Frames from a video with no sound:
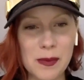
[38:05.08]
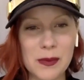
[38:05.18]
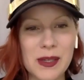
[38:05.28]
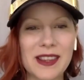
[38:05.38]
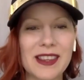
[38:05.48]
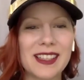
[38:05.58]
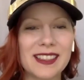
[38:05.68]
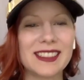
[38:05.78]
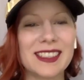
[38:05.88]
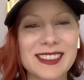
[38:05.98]
with
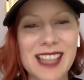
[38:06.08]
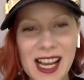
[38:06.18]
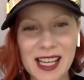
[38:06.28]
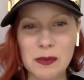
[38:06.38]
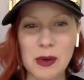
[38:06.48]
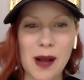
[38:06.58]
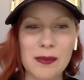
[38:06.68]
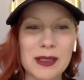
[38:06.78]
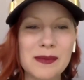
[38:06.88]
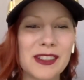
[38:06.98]
this exact
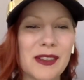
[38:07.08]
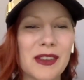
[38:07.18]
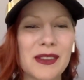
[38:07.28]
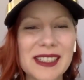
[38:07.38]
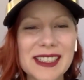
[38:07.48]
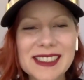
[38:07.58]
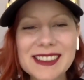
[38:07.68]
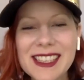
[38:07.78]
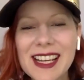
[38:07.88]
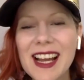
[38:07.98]
problem. So thrilled.
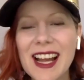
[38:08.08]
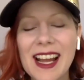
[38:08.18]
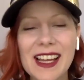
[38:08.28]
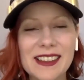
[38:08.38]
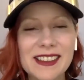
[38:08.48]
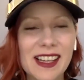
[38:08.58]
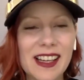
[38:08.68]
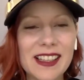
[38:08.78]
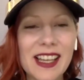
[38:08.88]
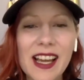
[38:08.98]
And
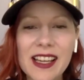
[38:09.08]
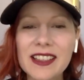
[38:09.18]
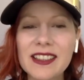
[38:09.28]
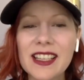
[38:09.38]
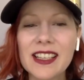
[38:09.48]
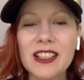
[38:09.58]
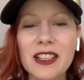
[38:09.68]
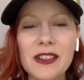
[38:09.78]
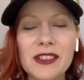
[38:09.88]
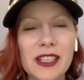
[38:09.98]
yeah, in
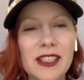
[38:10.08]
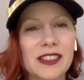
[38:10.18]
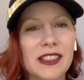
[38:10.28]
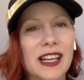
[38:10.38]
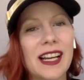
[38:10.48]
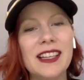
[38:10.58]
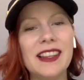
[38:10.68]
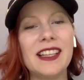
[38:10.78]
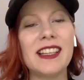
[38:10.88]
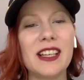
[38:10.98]
closing, is there
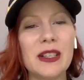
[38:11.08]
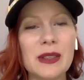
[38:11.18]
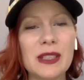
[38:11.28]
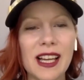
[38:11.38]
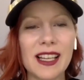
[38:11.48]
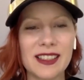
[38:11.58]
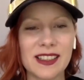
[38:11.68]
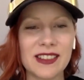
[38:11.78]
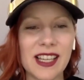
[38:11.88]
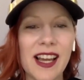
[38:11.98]
anything that you would like
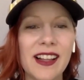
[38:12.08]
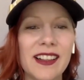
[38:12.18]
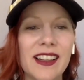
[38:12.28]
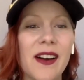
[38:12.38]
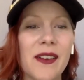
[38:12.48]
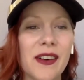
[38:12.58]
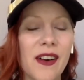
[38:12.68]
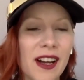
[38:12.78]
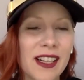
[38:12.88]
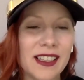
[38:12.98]
to tell our
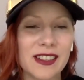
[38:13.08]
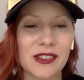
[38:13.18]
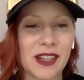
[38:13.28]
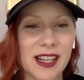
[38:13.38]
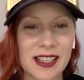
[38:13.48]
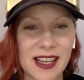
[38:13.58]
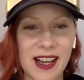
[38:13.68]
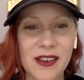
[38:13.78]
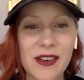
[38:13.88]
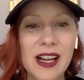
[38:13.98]
audience right
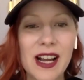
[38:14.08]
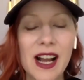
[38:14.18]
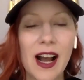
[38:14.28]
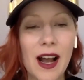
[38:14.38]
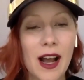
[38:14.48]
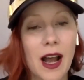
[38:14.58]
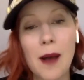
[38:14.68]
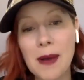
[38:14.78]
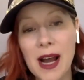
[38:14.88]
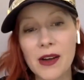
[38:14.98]
now
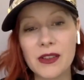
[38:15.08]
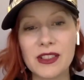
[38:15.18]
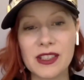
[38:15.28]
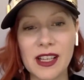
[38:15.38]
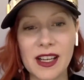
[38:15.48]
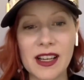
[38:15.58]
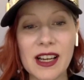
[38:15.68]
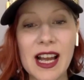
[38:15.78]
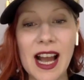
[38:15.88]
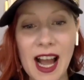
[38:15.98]
about
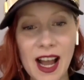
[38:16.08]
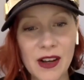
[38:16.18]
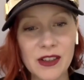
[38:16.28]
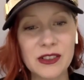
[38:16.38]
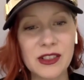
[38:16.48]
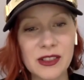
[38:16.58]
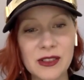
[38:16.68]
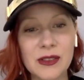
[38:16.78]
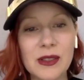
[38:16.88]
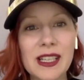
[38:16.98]
how
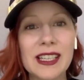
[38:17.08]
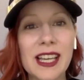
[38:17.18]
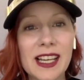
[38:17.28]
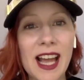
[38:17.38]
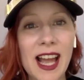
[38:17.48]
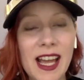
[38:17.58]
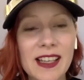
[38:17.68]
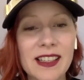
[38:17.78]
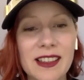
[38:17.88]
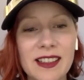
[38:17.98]
to get
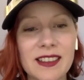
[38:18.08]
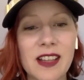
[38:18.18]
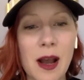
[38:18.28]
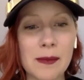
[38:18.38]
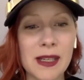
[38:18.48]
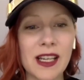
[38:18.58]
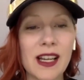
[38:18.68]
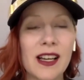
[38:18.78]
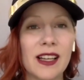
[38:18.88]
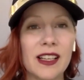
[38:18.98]
ahead in this
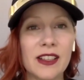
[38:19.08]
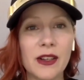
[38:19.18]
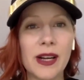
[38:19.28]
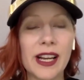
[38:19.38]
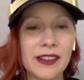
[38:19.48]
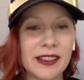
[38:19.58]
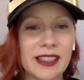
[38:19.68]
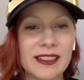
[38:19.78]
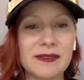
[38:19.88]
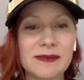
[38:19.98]
coming era?